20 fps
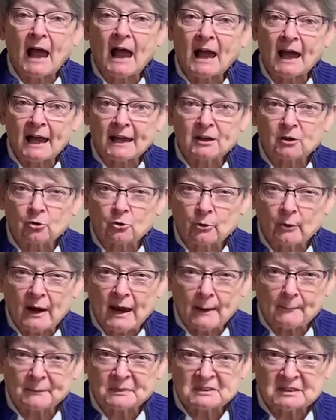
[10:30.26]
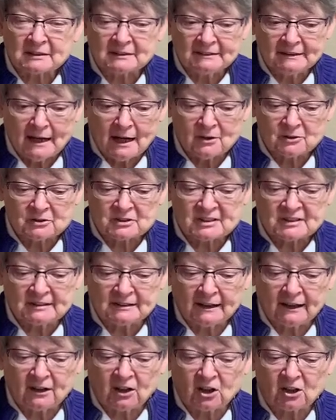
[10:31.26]
I crept
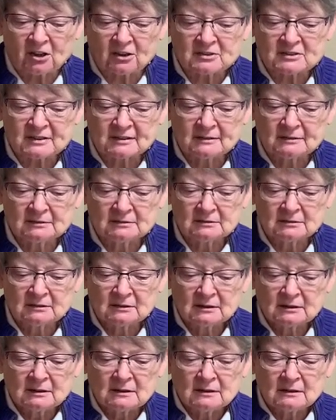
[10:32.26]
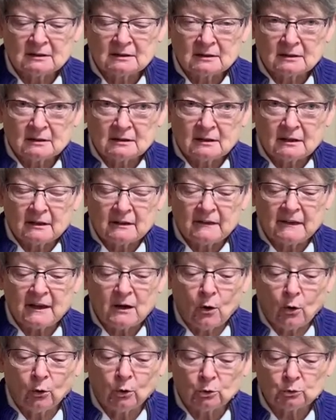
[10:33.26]
downstairs. The
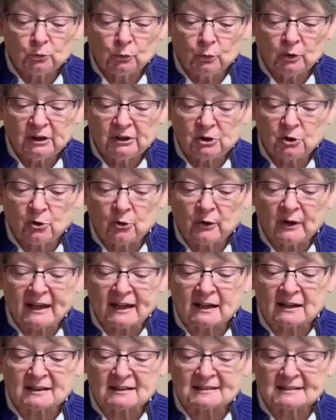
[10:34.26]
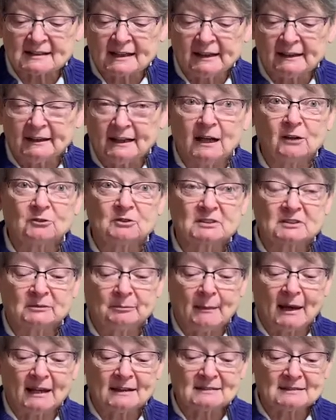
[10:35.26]
old wood creaks announced
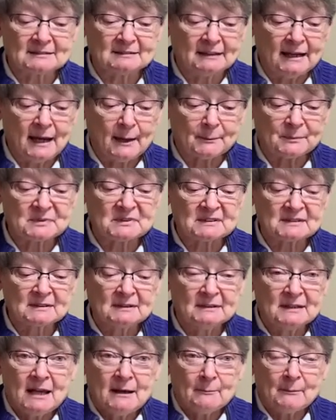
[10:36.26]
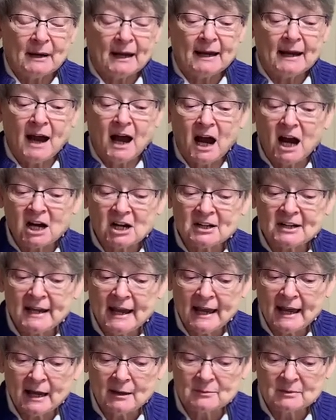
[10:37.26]
my steps. My heart
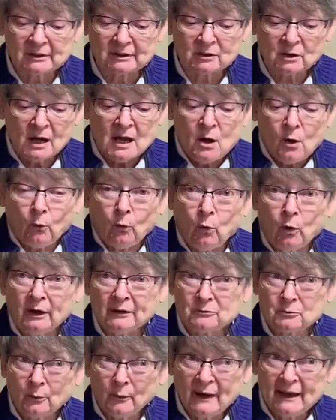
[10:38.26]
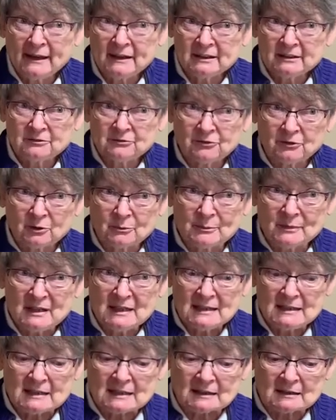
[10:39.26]
hammered. What waited for
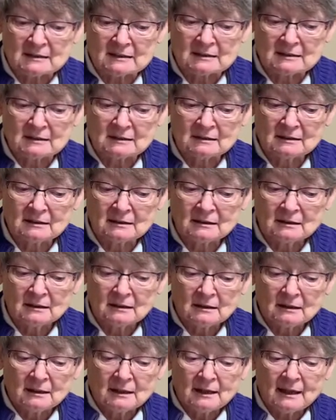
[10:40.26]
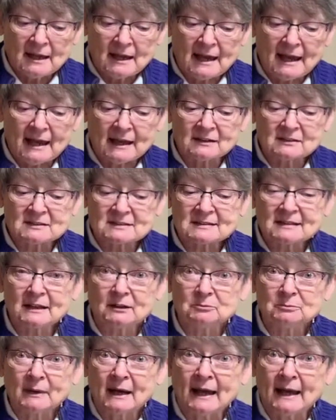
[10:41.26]
me? Hands
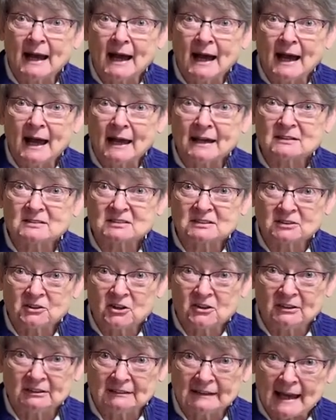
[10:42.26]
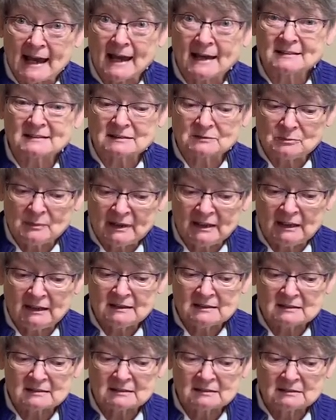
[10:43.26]
hid my eyes till the last
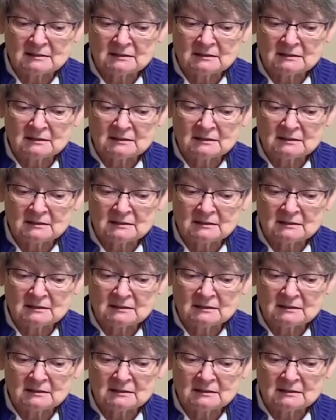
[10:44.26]
minute.